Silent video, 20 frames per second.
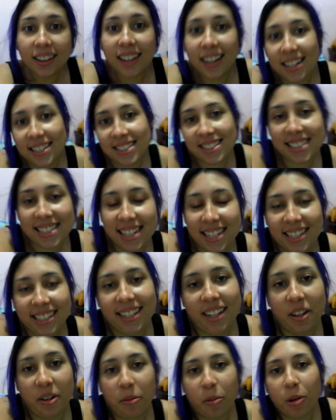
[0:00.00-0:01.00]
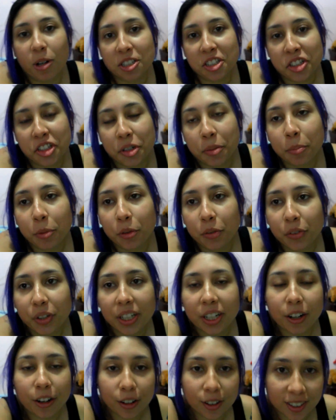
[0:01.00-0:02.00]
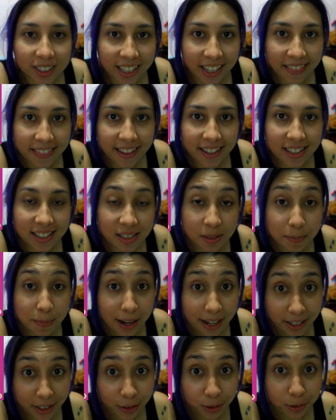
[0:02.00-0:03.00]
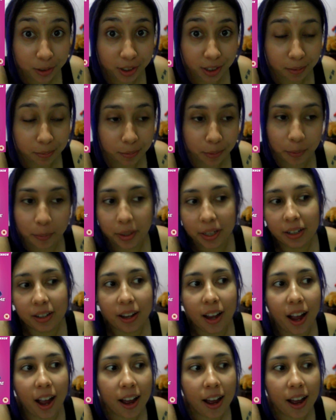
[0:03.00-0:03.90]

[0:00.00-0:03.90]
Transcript: Last night I watched a movie called The Spy Who Dumped Me.